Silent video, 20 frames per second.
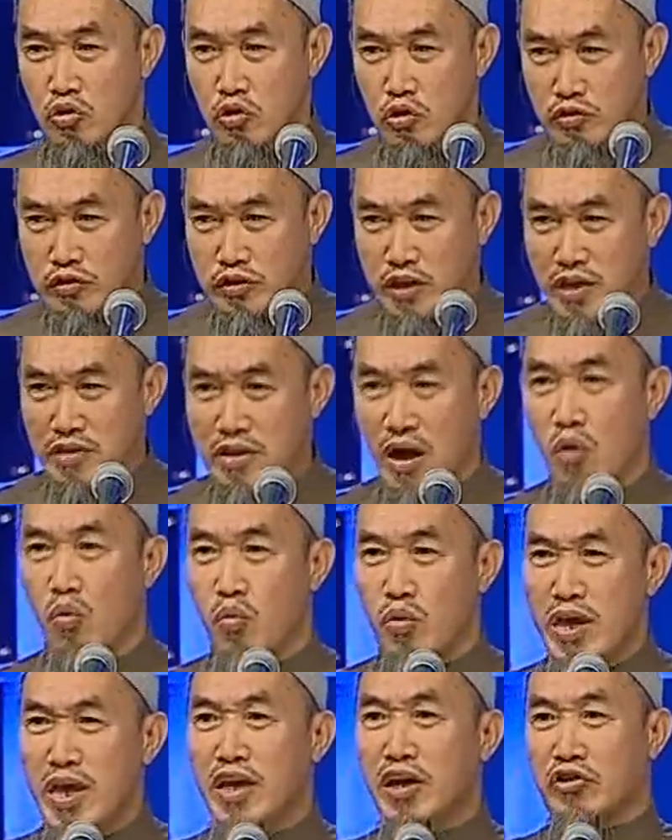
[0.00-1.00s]
Do you think
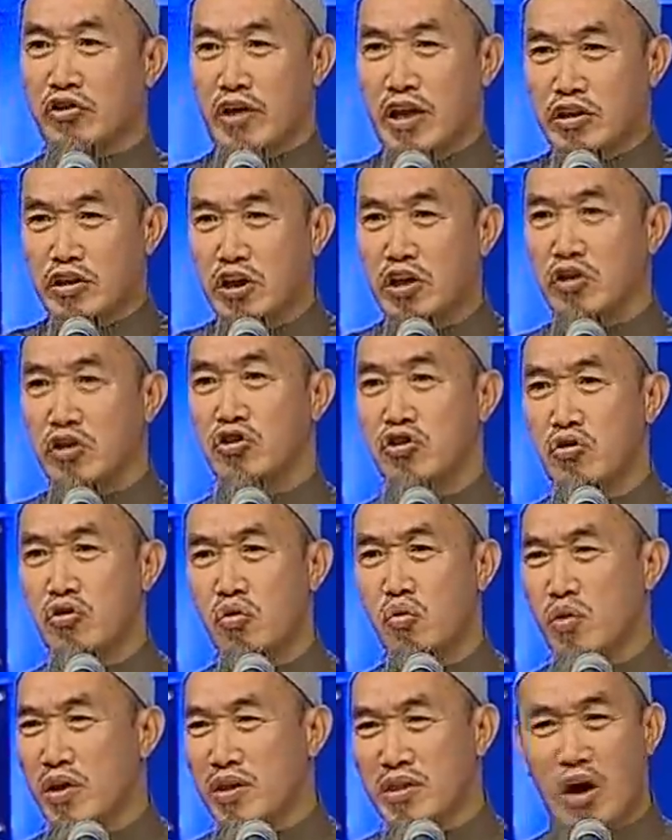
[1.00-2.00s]
that we created
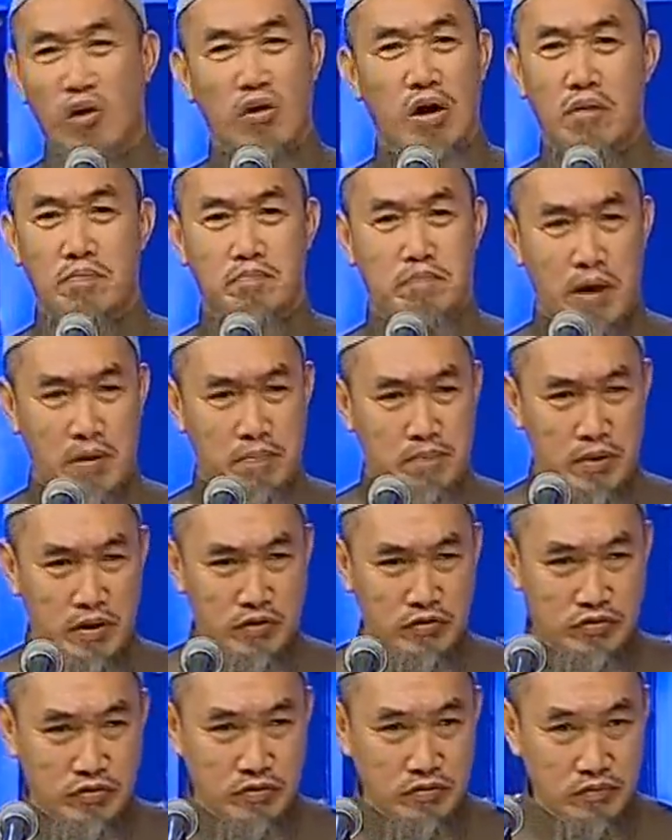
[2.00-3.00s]
you without a
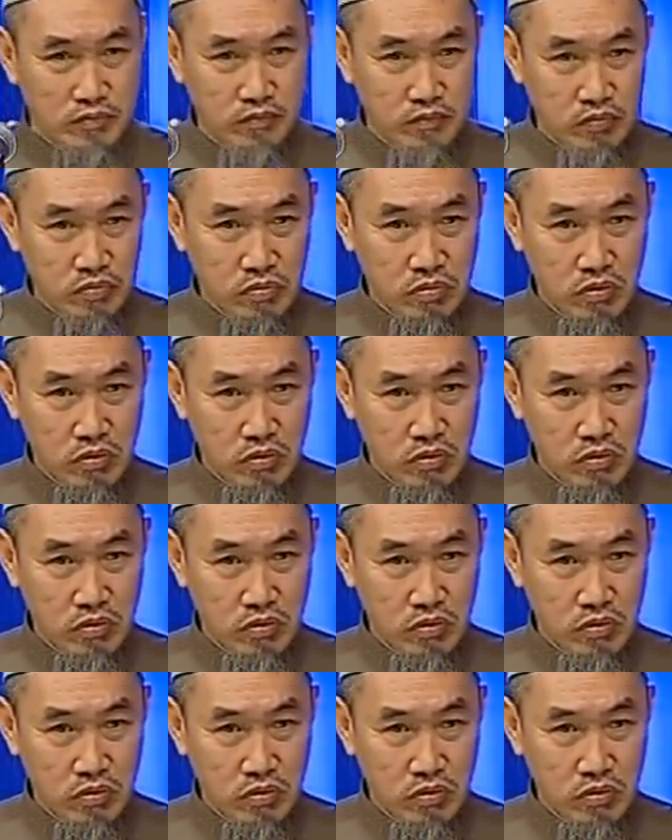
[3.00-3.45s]
purpose?